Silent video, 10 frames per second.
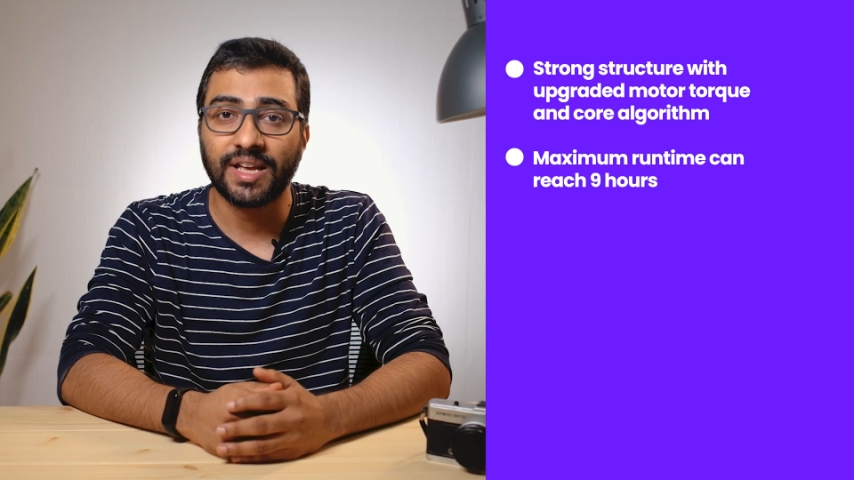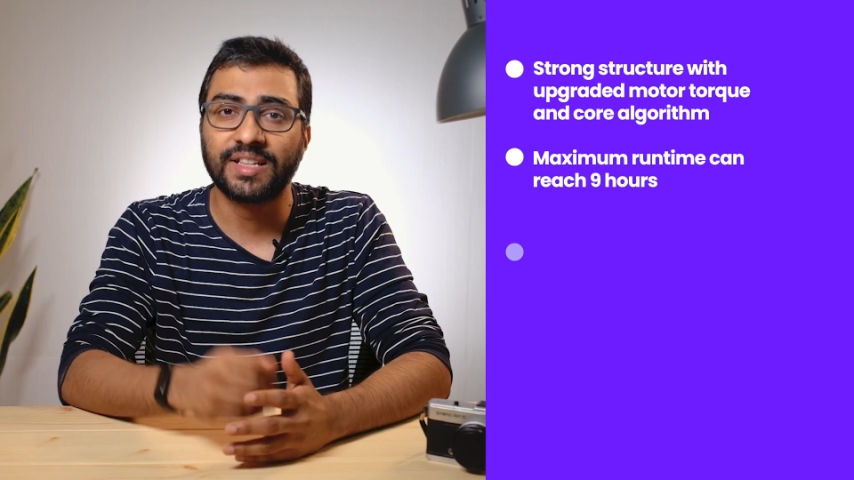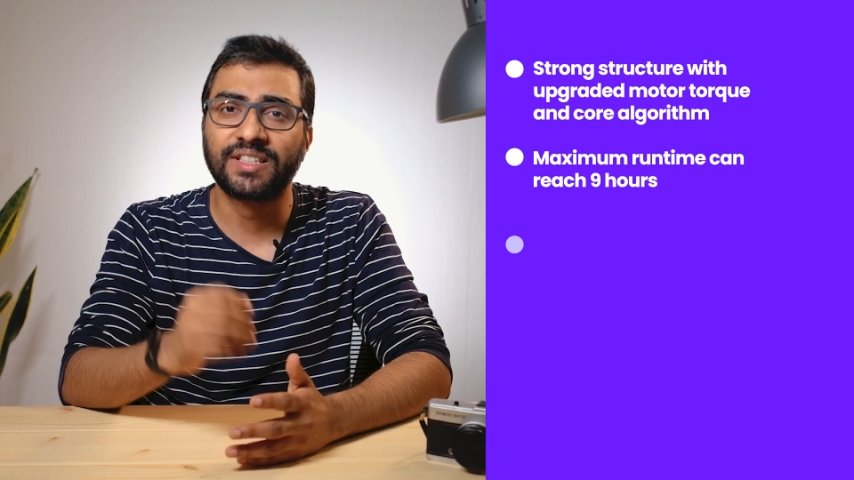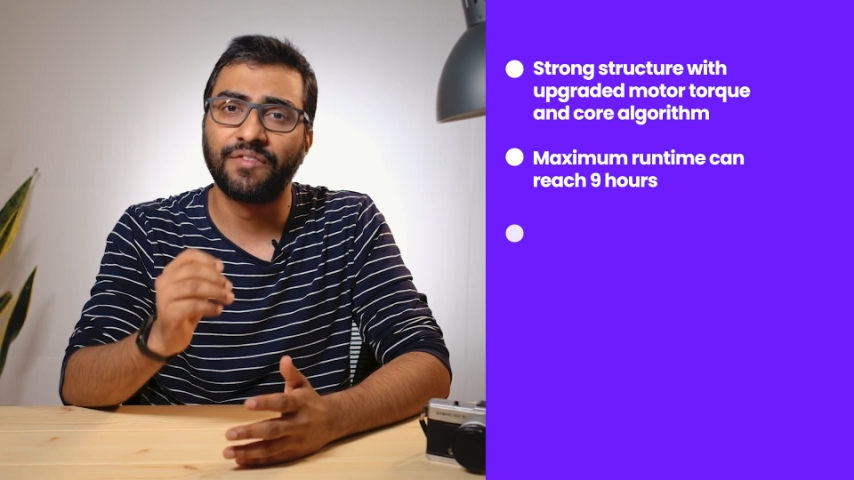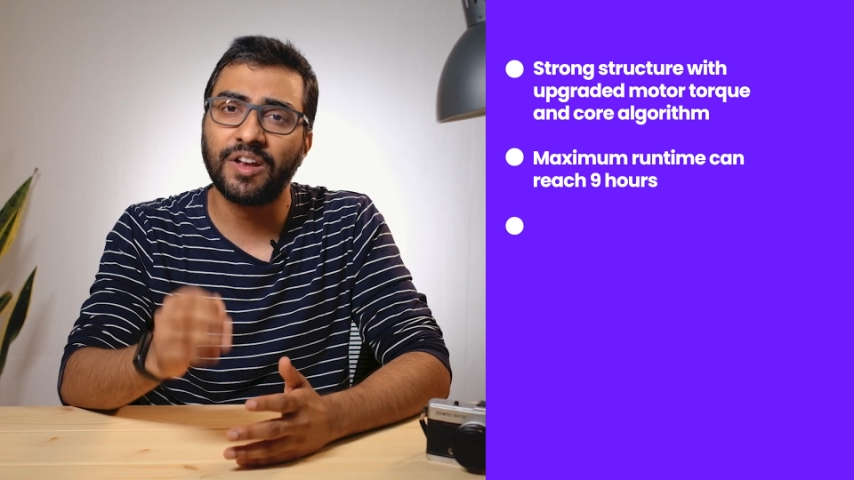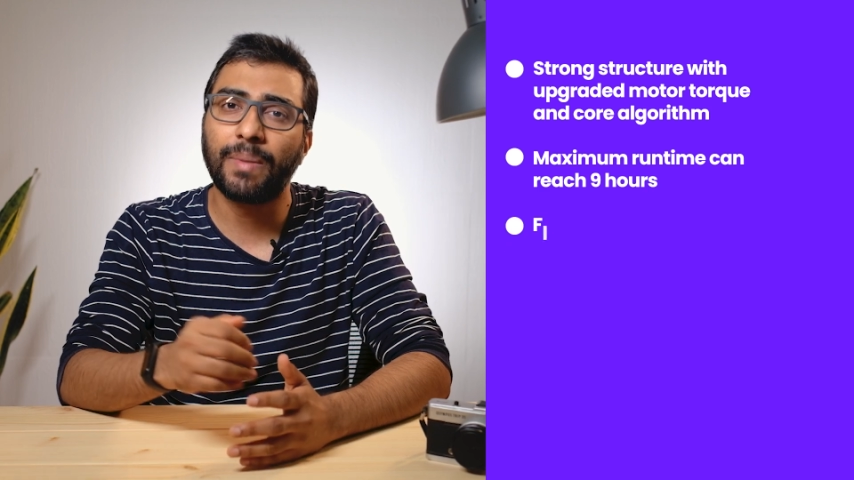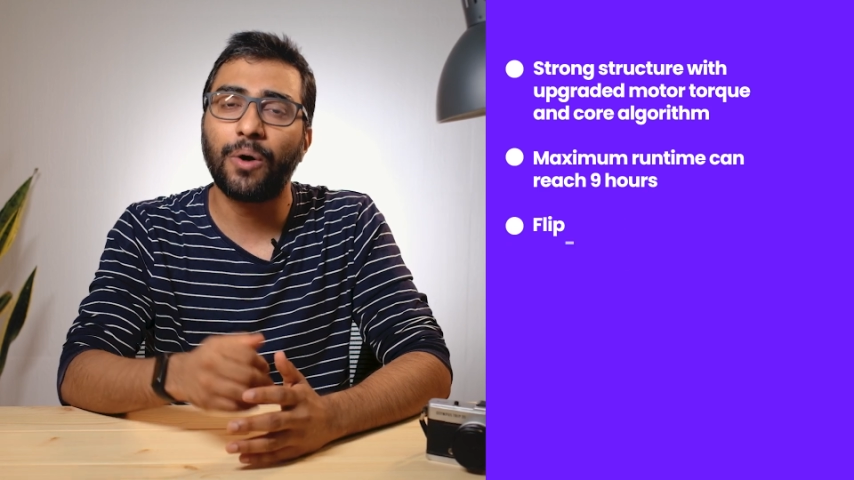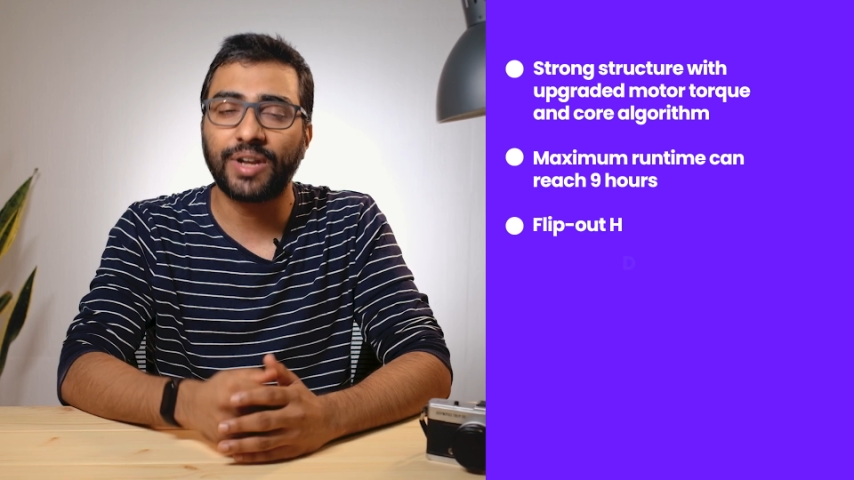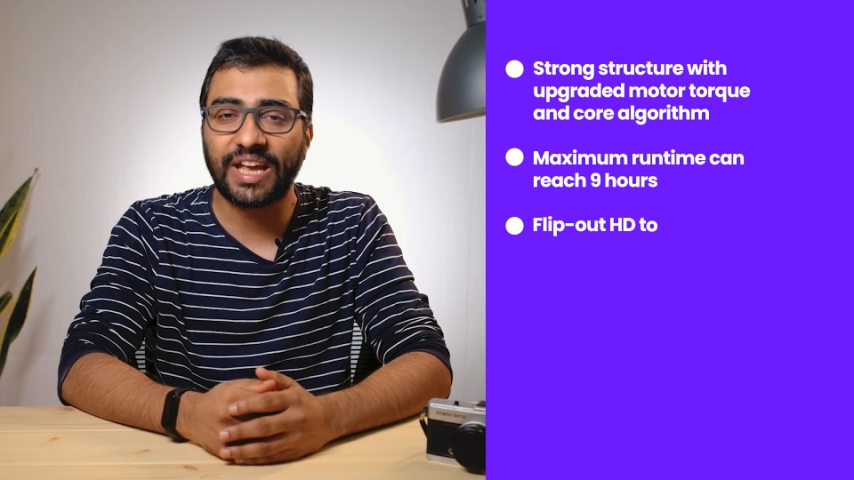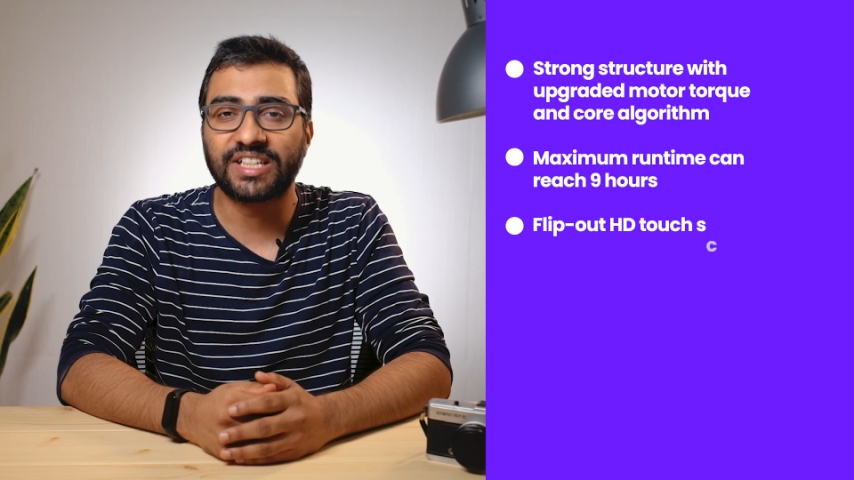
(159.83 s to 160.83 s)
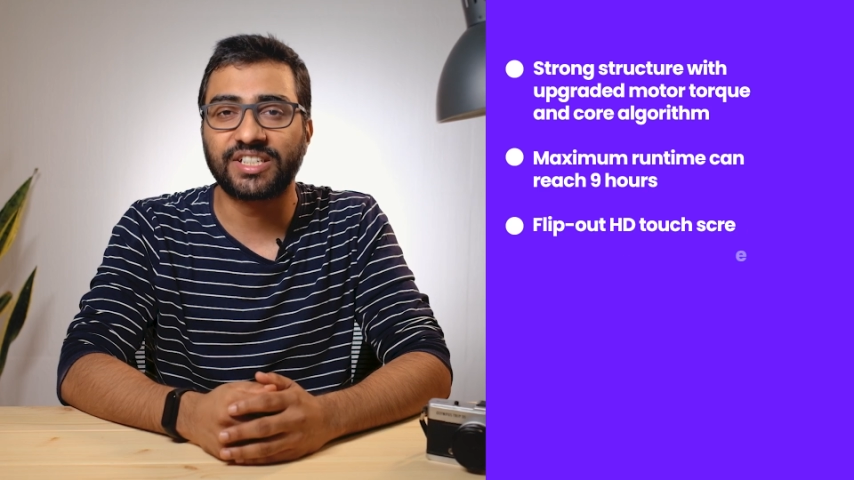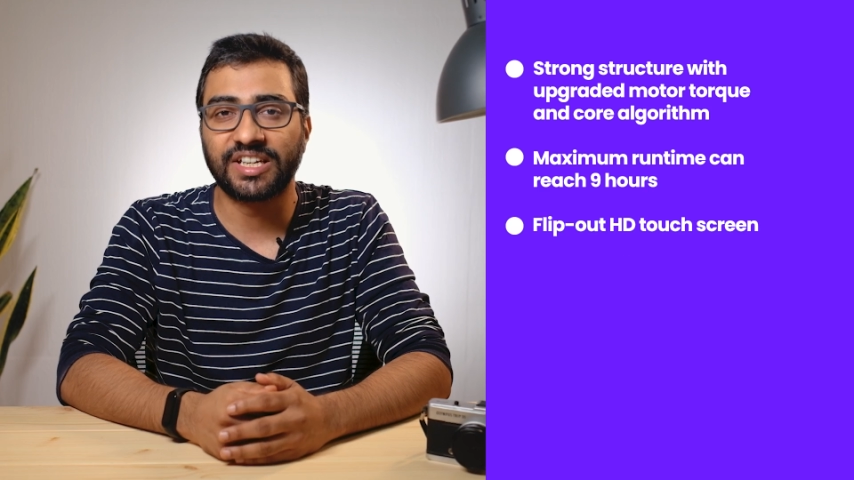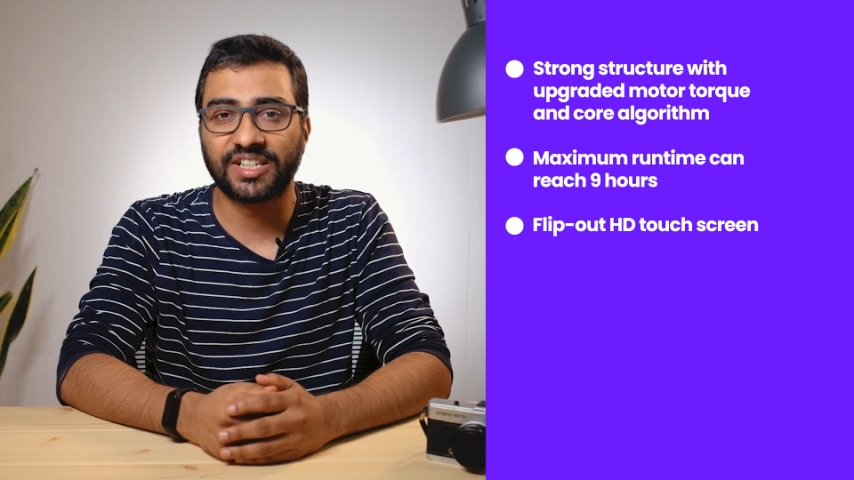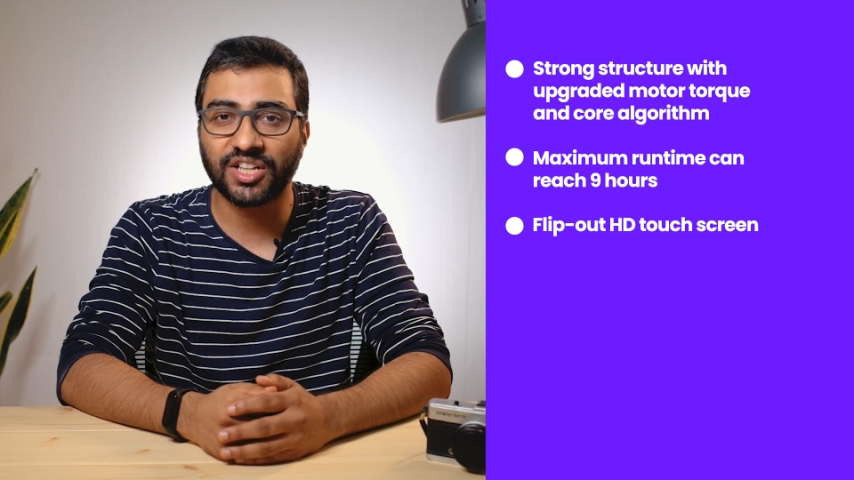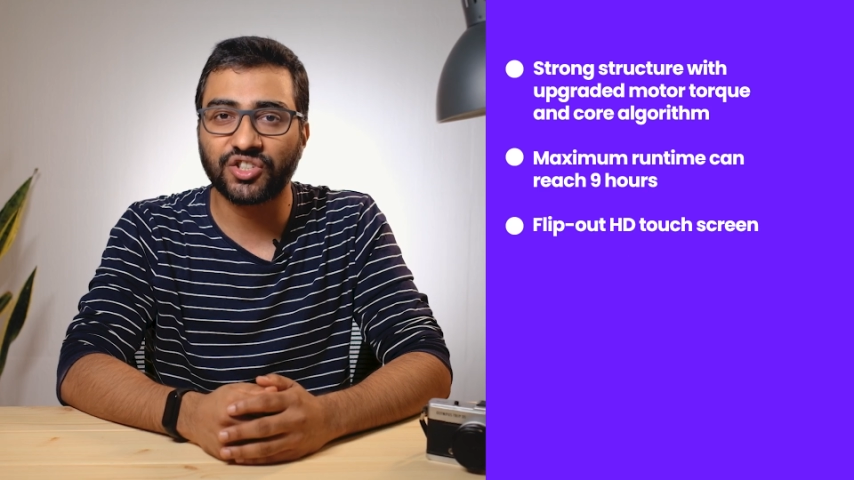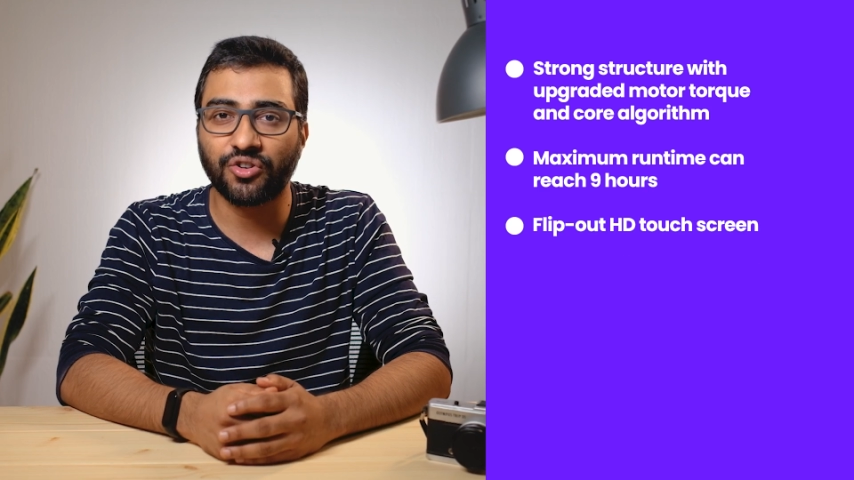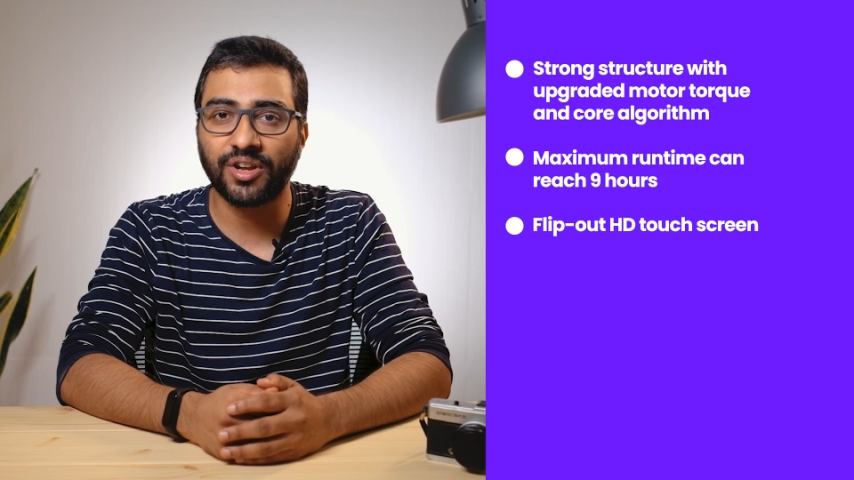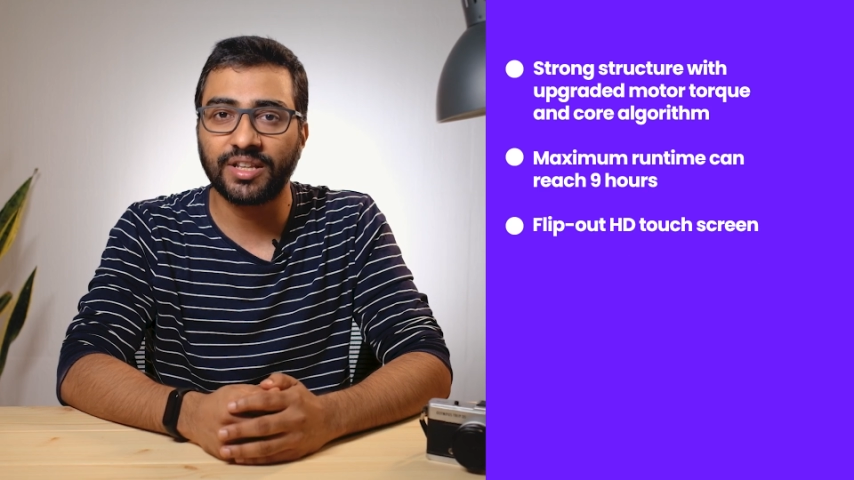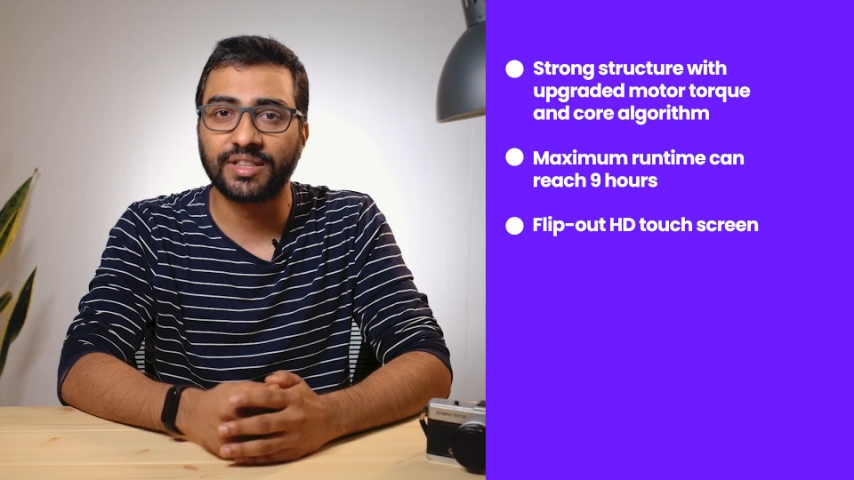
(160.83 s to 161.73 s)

is the flip-out HD touchscreen